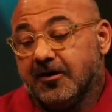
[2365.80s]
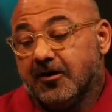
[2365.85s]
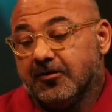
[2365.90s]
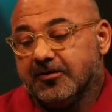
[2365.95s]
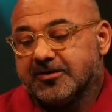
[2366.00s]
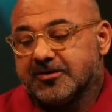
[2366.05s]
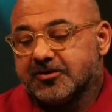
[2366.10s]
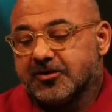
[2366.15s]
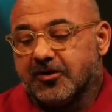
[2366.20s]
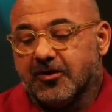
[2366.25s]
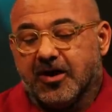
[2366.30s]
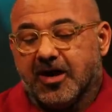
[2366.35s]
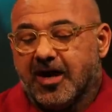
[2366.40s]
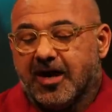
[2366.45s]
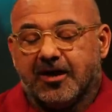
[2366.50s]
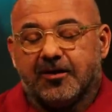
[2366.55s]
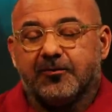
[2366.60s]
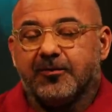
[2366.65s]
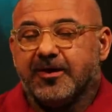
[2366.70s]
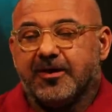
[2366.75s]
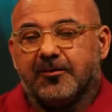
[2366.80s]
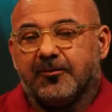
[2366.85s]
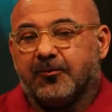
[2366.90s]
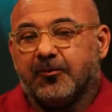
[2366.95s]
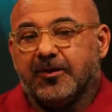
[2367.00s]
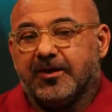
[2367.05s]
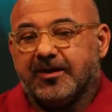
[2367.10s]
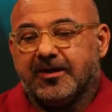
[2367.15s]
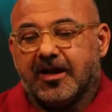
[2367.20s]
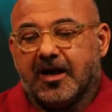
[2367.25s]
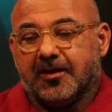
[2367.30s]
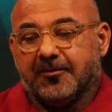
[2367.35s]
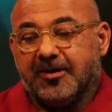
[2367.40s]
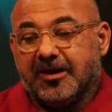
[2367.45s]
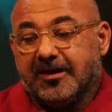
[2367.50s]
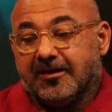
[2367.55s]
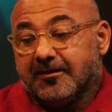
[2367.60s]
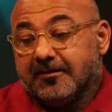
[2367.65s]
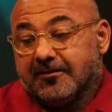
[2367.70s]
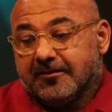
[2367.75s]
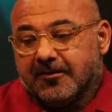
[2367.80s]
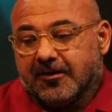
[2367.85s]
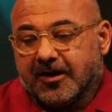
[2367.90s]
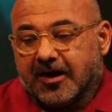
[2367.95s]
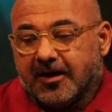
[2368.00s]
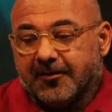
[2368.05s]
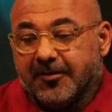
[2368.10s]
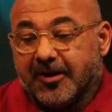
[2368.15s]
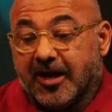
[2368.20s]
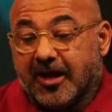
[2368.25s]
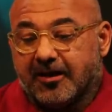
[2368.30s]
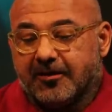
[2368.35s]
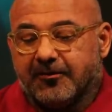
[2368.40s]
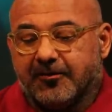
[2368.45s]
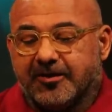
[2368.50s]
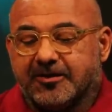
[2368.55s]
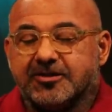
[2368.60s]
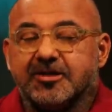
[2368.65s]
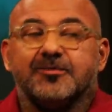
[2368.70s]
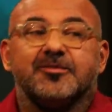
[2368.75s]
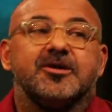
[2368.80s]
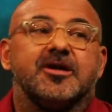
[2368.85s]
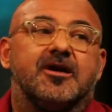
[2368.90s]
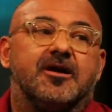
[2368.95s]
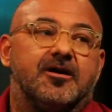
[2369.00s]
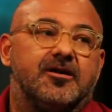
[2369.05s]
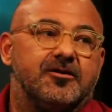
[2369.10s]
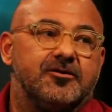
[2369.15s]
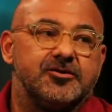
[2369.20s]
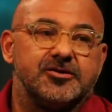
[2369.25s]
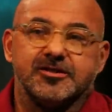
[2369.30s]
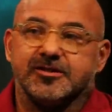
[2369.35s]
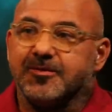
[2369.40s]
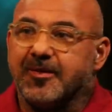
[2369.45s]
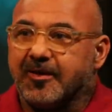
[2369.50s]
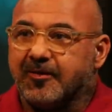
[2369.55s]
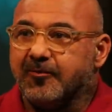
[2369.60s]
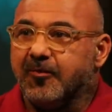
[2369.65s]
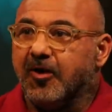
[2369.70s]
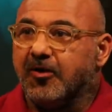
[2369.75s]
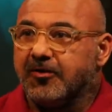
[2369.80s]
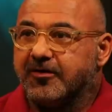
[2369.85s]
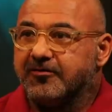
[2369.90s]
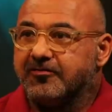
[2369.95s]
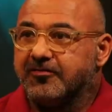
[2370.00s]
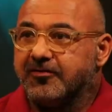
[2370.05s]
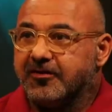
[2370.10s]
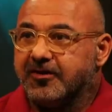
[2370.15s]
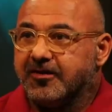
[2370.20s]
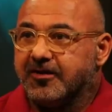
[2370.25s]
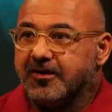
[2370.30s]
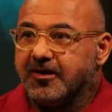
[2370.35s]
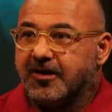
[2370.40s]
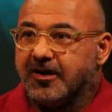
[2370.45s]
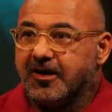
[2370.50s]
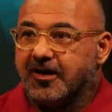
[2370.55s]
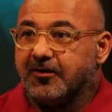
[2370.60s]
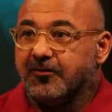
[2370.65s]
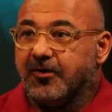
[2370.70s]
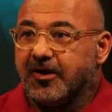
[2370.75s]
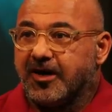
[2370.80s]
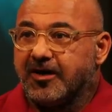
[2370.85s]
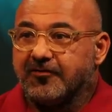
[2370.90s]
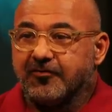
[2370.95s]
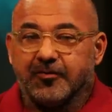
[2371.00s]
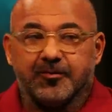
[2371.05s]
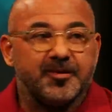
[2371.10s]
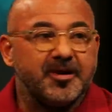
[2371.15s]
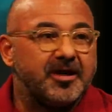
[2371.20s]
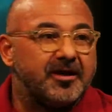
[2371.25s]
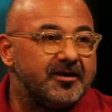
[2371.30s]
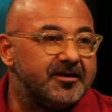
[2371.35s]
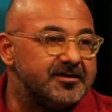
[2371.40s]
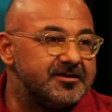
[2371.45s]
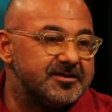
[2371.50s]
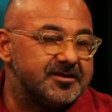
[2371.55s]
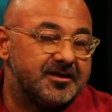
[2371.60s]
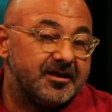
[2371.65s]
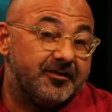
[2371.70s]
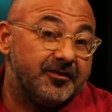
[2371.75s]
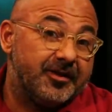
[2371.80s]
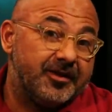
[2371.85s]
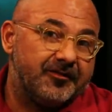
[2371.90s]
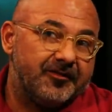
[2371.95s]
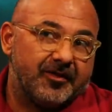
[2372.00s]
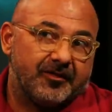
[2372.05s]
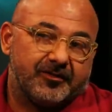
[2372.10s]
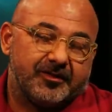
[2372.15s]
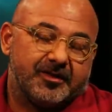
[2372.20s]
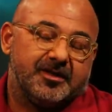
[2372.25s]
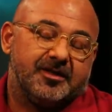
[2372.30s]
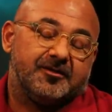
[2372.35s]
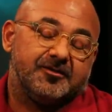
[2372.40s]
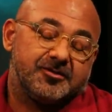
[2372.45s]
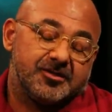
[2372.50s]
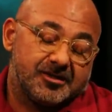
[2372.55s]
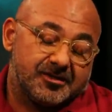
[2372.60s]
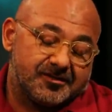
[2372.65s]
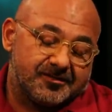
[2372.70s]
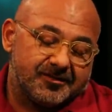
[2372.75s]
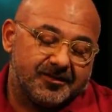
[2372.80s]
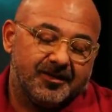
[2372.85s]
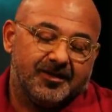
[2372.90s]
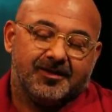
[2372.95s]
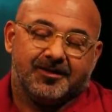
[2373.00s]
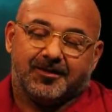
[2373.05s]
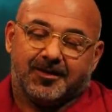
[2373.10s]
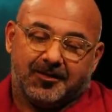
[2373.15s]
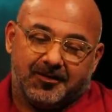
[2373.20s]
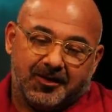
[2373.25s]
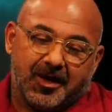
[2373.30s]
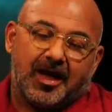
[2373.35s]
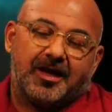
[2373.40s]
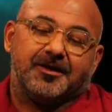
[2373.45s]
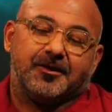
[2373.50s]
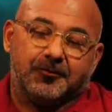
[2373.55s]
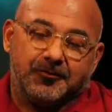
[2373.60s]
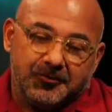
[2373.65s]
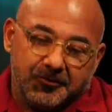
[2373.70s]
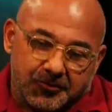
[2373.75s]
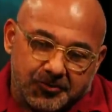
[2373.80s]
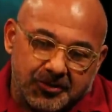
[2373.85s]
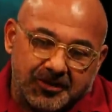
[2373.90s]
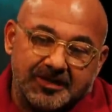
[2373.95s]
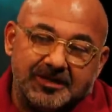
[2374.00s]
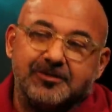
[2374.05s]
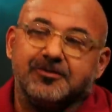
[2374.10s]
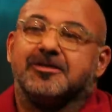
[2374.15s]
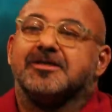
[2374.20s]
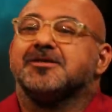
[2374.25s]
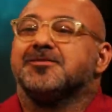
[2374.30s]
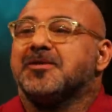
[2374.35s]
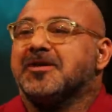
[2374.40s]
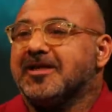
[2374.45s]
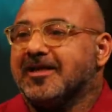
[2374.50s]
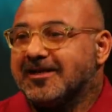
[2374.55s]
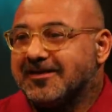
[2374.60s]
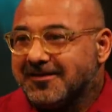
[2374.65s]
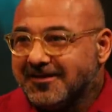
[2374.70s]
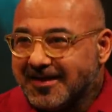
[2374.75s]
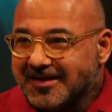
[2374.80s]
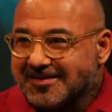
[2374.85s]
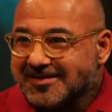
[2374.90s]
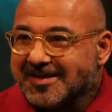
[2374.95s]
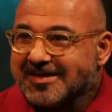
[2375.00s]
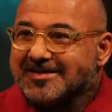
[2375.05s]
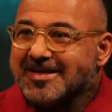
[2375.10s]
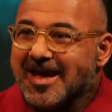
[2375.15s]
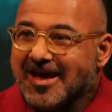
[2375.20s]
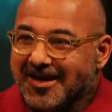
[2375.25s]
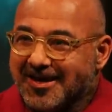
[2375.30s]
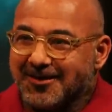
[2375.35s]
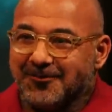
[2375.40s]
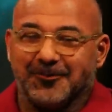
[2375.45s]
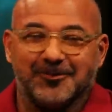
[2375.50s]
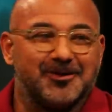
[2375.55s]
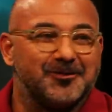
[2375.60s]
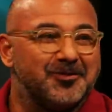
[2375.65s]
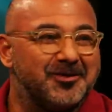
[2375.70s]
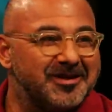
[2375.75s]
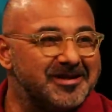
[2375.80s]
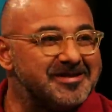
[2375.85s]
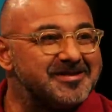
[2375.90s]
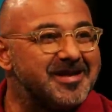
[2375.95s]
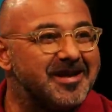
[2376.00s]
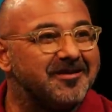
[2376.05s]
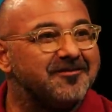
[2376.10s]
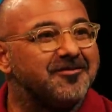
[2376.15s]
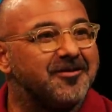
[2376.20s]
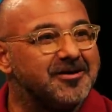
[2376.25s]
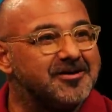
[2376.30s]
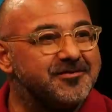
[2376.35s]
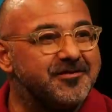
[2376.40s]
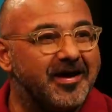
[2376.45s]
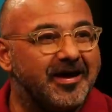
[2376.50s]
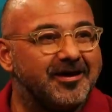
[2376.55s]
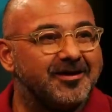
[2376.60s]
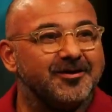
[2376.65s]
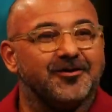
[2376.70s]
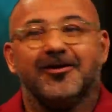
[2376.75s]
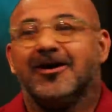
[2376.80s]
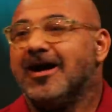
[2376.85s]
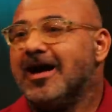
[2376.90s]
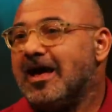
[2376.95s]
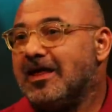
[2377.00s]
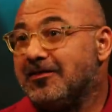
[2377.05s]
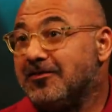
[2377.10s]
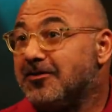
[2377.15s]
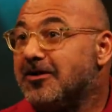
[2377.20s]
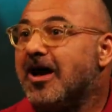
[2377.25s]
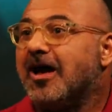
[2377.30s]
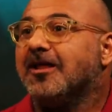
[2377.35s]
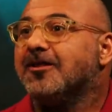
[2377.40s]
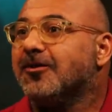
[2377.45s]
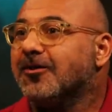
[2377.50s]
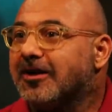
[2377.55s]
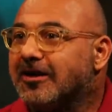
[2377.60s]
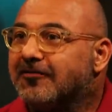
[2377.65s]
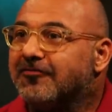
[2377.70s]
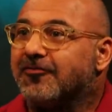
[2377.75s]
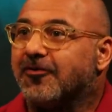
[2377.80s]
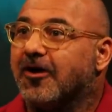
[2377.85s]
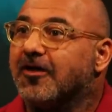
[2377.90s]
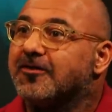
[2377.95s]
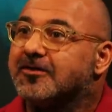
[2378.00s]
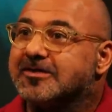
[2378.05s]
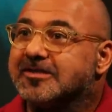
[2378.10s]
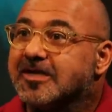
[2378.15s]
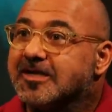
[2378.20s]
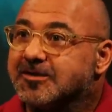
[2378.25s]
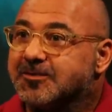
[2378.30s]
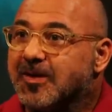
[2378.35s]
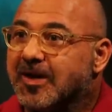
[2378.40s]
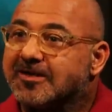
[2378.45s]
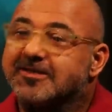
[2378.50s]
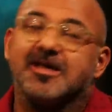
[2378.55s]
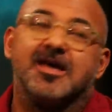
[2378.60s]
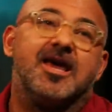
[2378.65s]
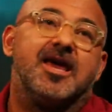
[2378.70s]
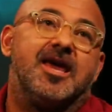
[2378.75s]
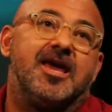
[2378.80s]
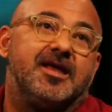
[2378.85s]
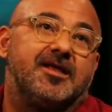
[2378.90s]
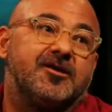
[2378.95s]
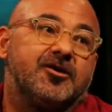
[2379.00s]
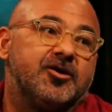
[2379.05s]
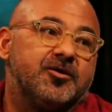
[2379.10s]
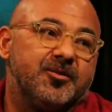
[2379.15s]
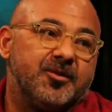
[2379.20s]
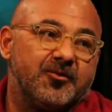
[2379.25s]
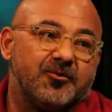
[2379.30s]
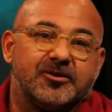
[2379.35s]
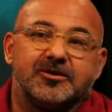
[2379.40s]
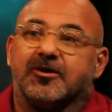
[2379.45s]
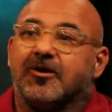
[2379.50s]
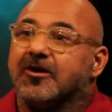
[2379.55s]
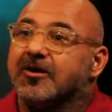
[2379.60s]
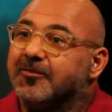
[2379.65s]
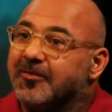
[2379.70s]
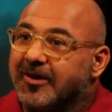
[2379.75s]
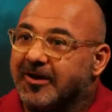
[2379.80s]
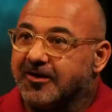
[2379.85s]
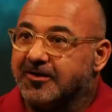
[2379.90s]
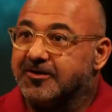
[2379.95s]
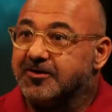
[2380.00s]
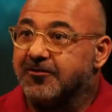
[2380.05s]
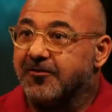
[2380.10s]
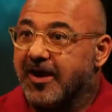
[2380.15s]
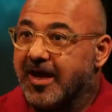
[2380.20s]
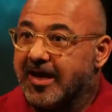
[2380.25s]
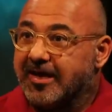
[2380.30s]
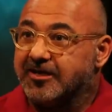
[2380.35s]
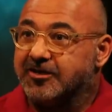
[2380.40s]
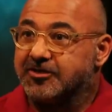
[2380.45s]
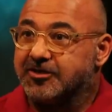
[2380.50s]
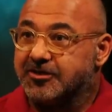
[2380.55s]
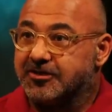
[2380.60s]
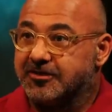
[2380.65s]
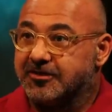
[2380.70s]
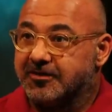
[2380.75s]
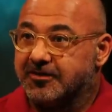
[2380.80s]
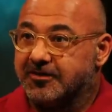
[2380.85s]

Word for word: real no, it's close. True. And we, we, I mean, look, I mean, I don't want to jump to conclusions about motive yeah. and whatever, because, I mean, uh, you know, just, I don't usually do this, but let, let's say taking what the police say at face value, and they're not looking for other suspects, it could be we're talking about a deranged